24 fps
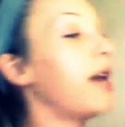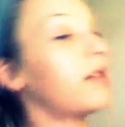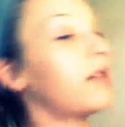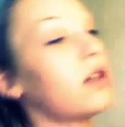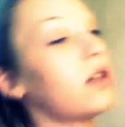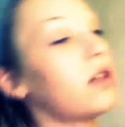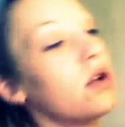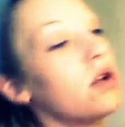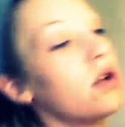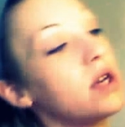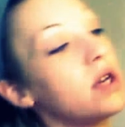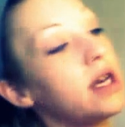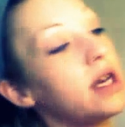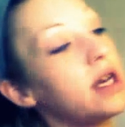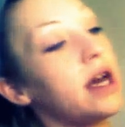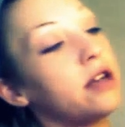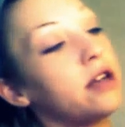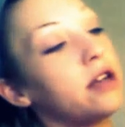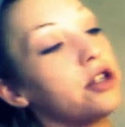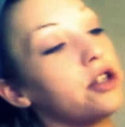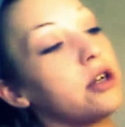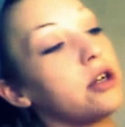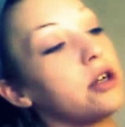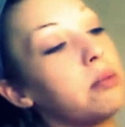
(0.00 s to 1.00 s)
it's Sonia
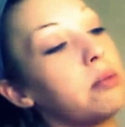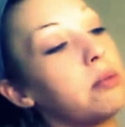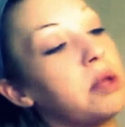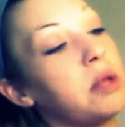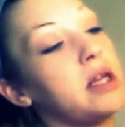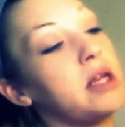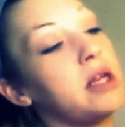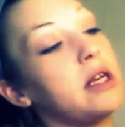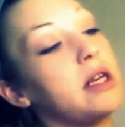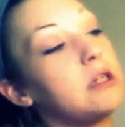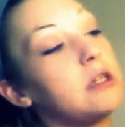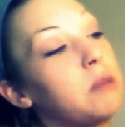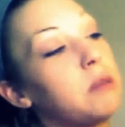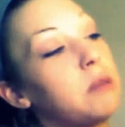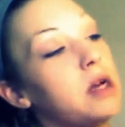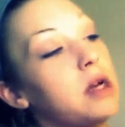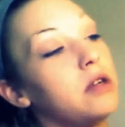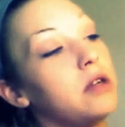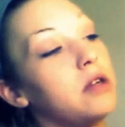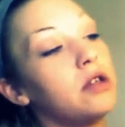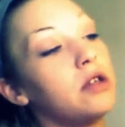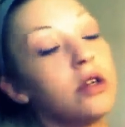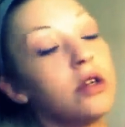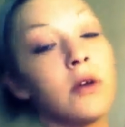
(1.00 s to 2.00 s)
Kasha blending
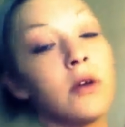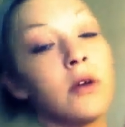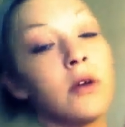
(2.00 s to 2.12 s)
sponge.